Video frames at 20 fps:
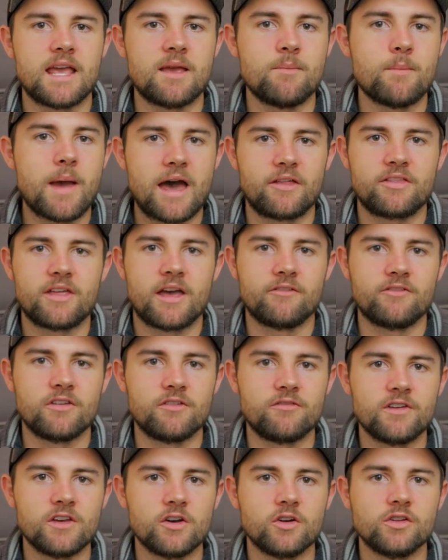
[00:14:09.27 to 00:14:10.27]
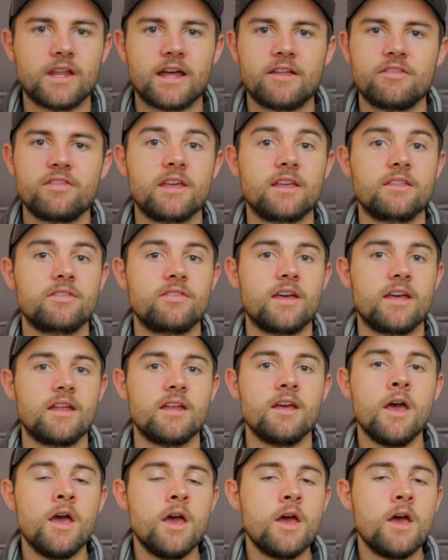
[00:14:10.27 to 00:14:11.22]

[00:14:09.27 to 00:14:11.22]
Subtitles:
a math-heavy field, and I think that